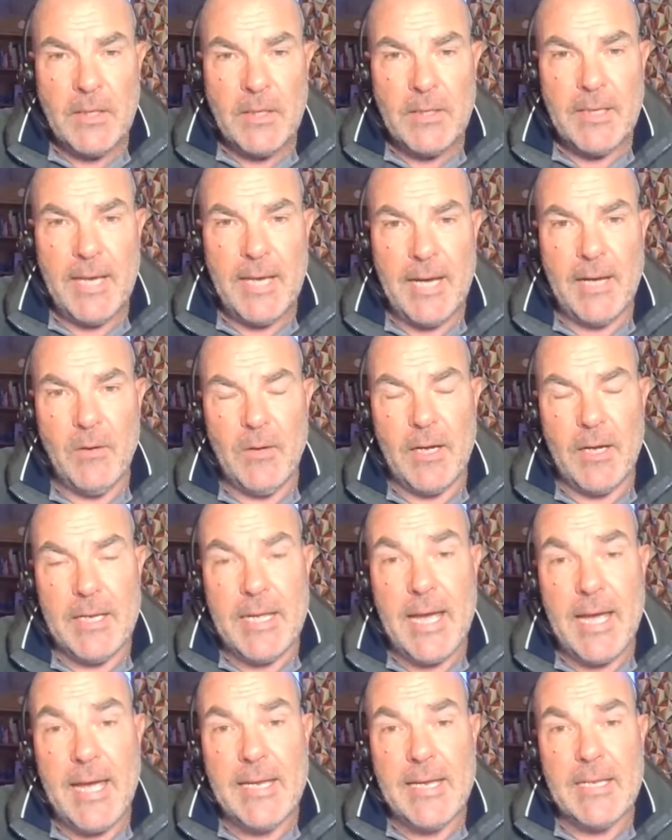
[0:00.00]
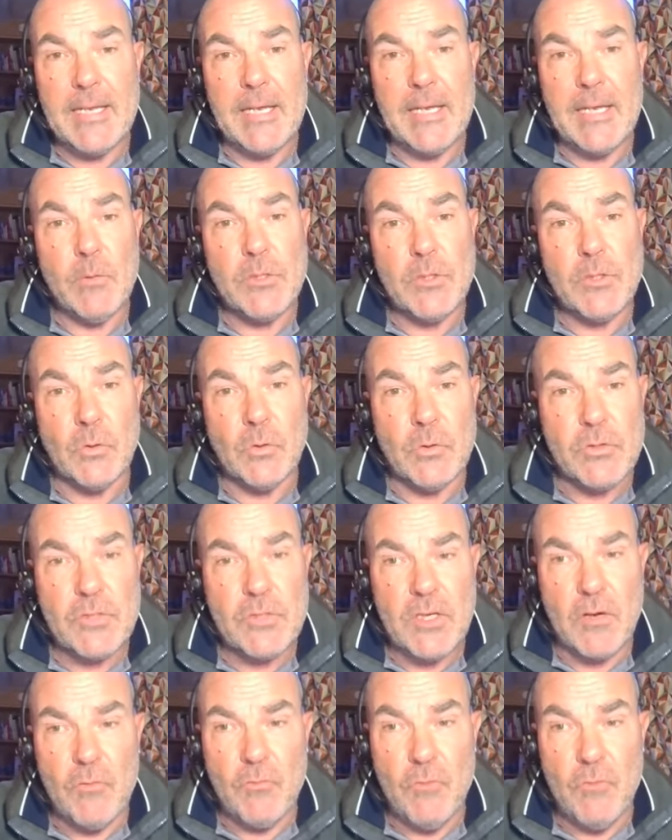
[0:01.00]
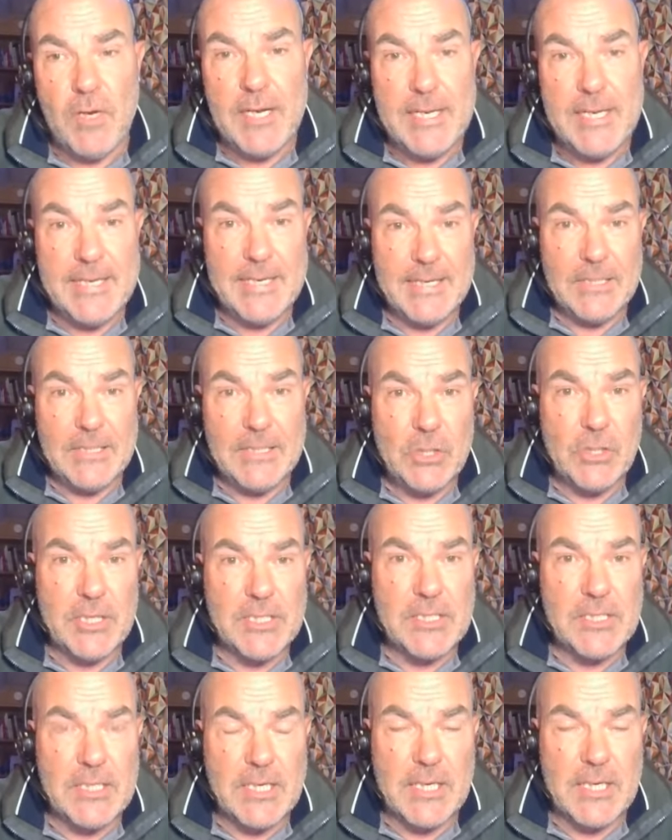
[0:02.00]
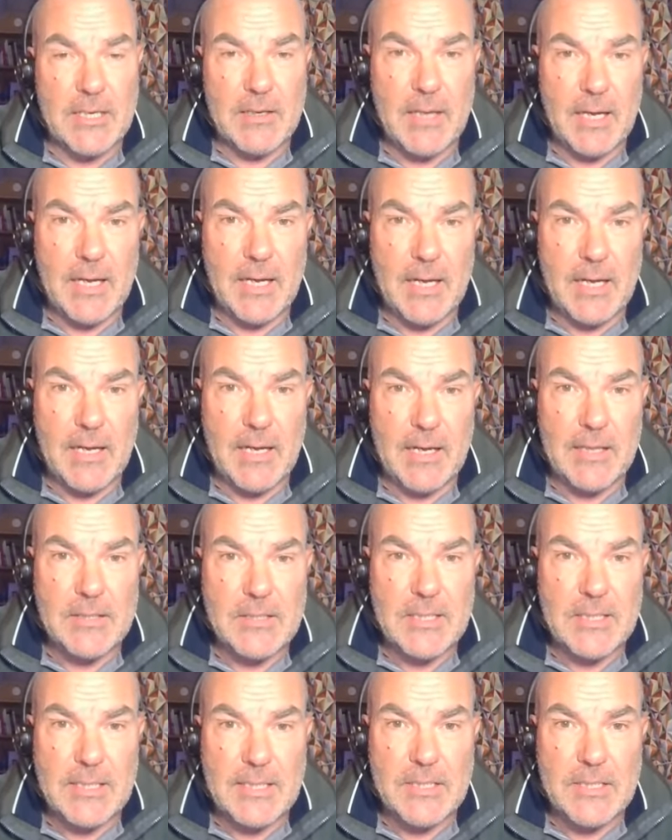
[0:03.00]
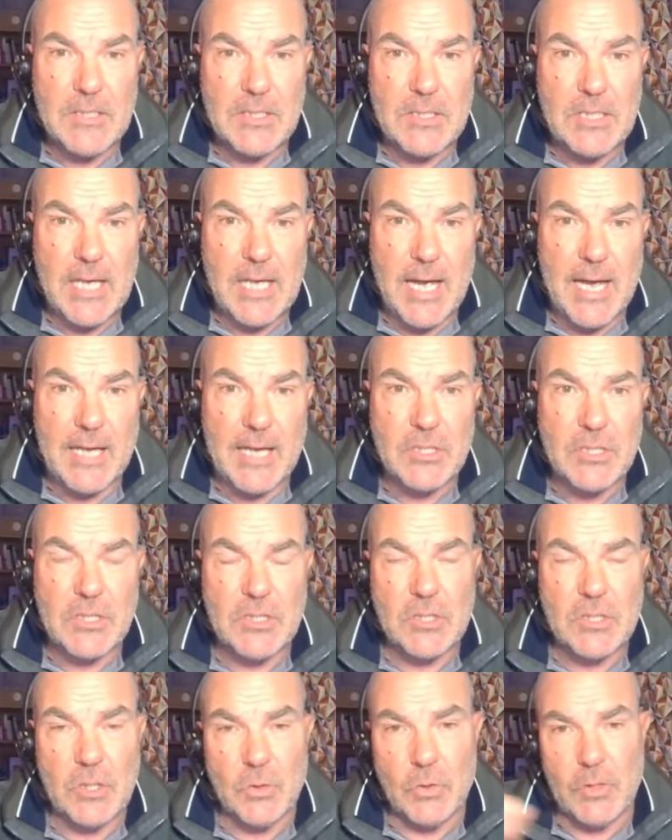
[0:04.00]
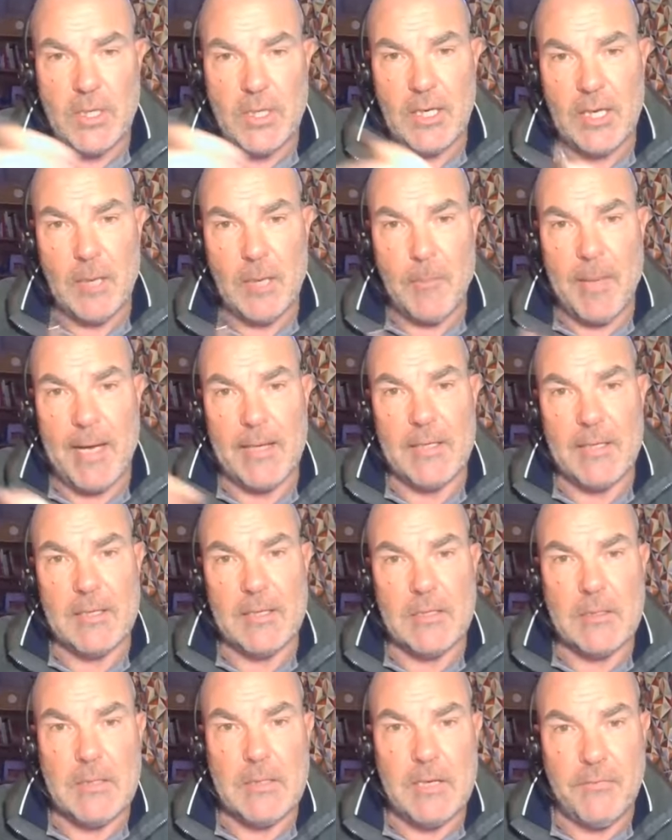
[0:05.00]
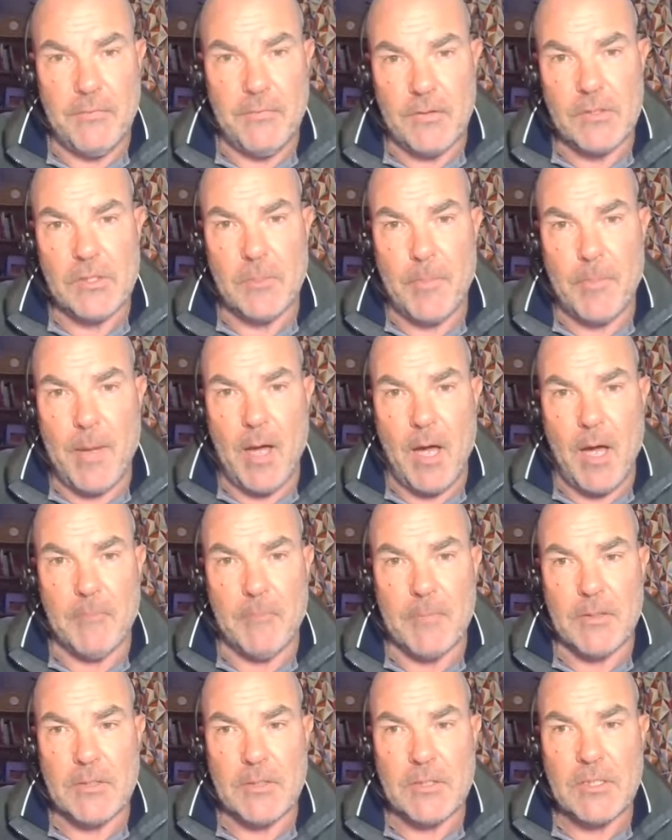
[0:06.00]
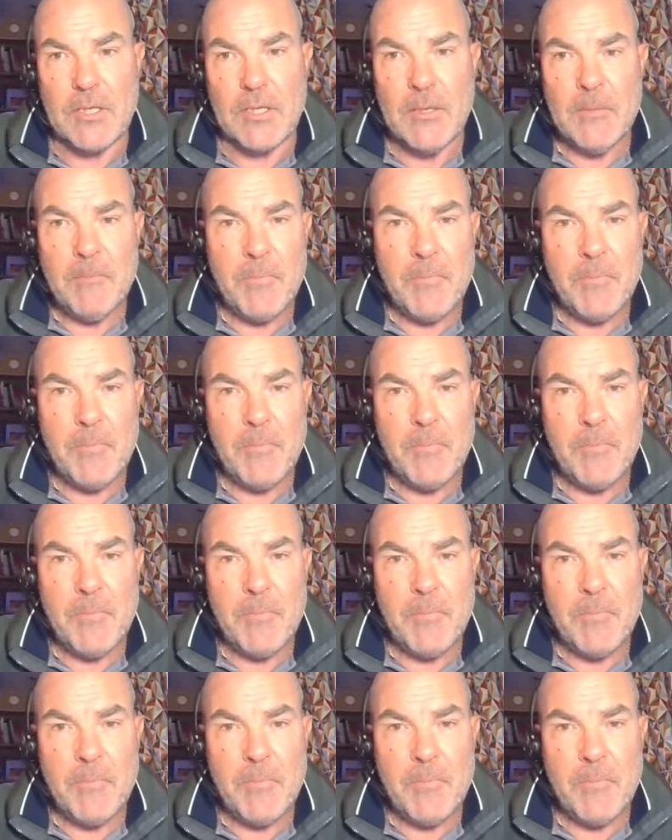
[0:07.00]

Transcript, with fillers: Now, again, it was also really interesting uh, to listen to Ash talking about the different departments.